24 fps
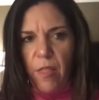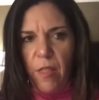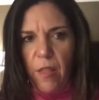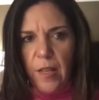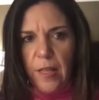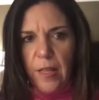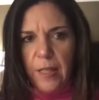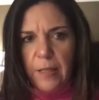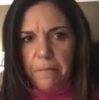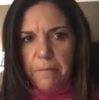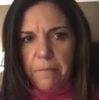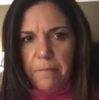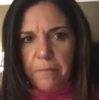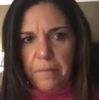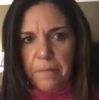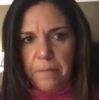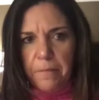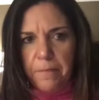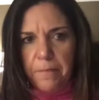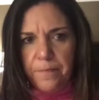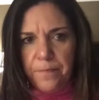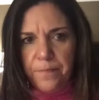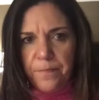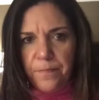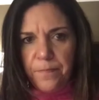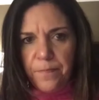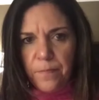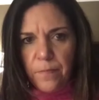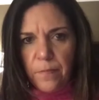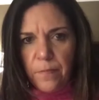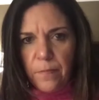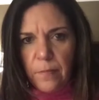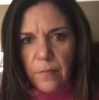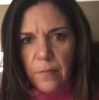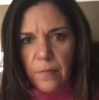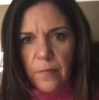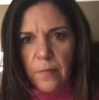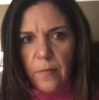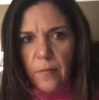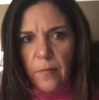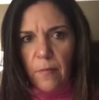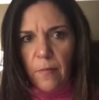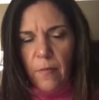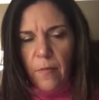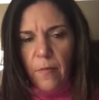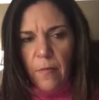[no speech]